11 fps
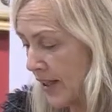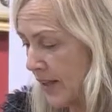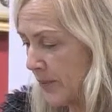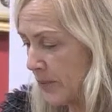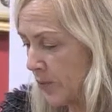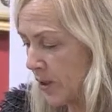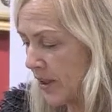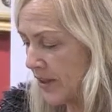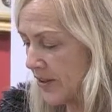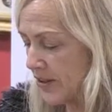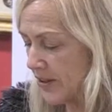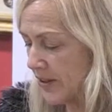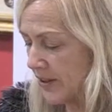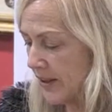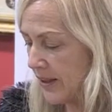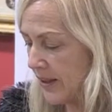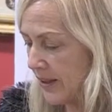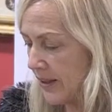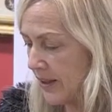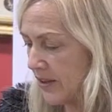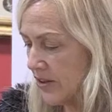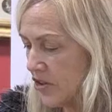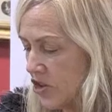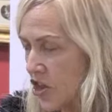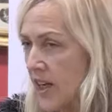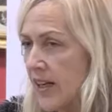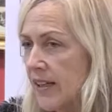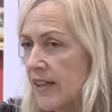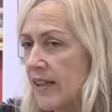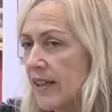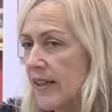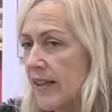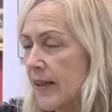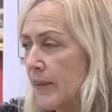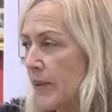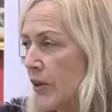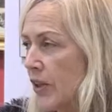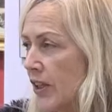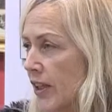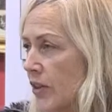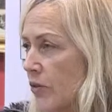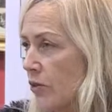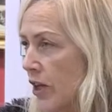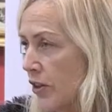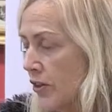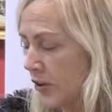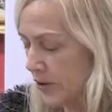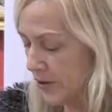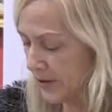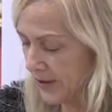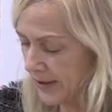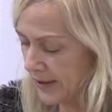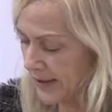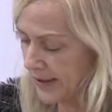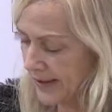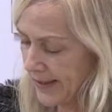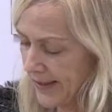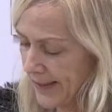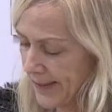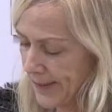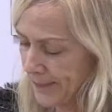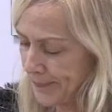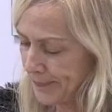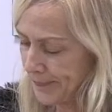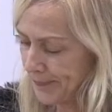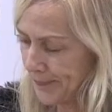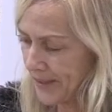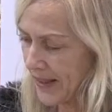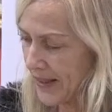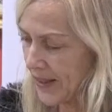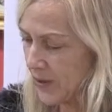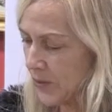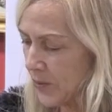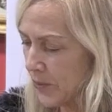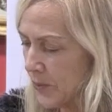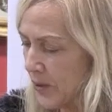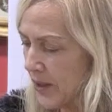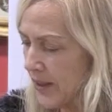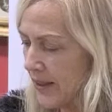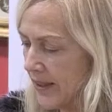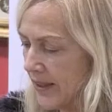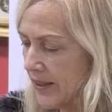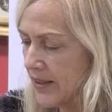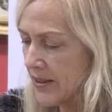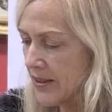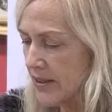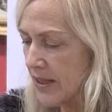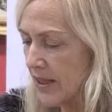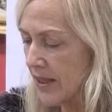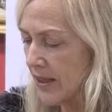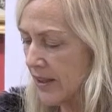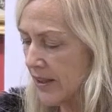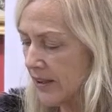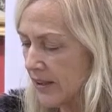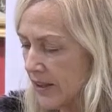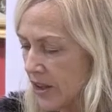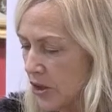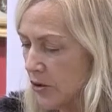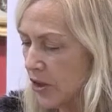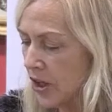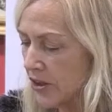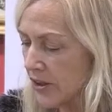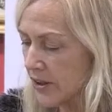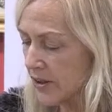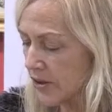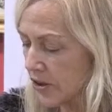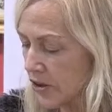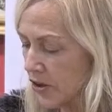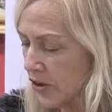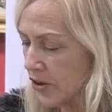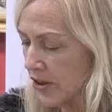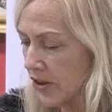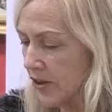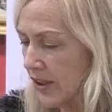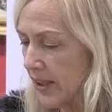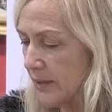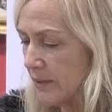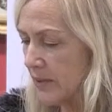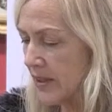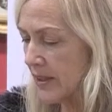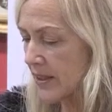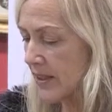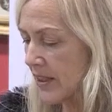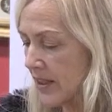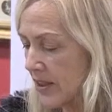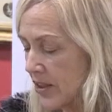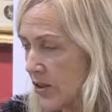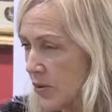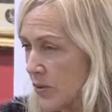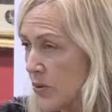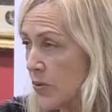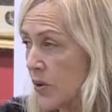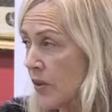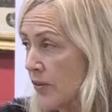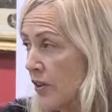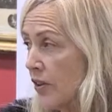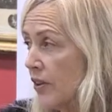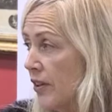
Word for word: Um, one is is Jane, the American writer, um, and one is a uh, Ugandan girl, nearly 16, who was one of the